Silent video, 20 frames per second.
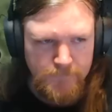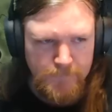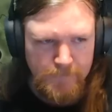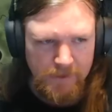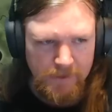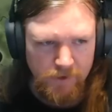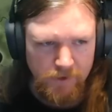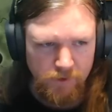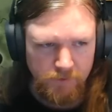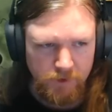
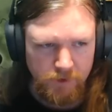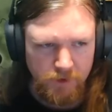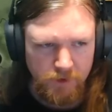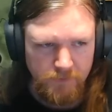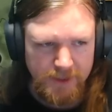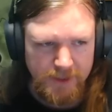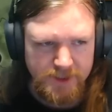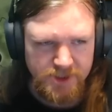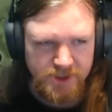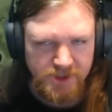Well, I'm going to
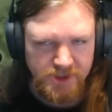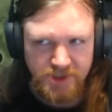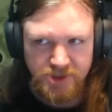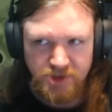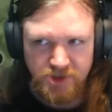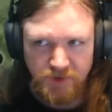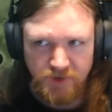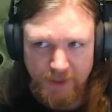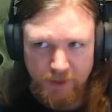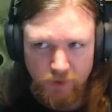max these
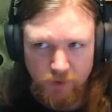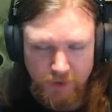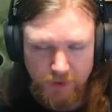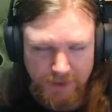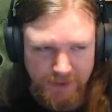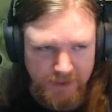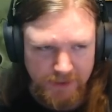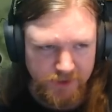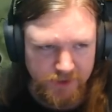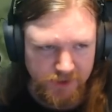two out.
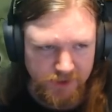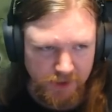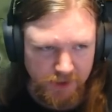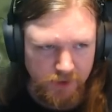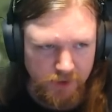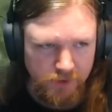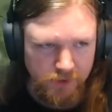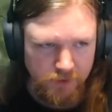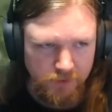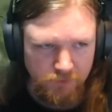Easy.
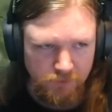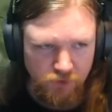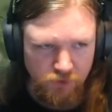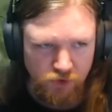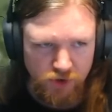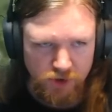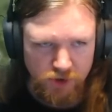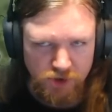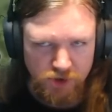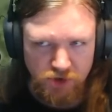I'm
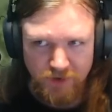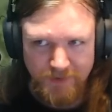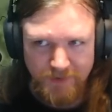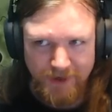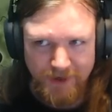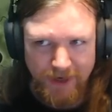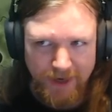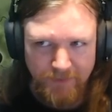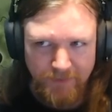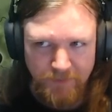not sure
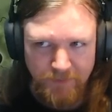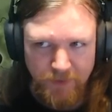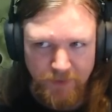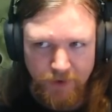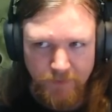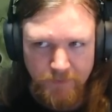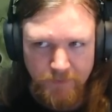about admin.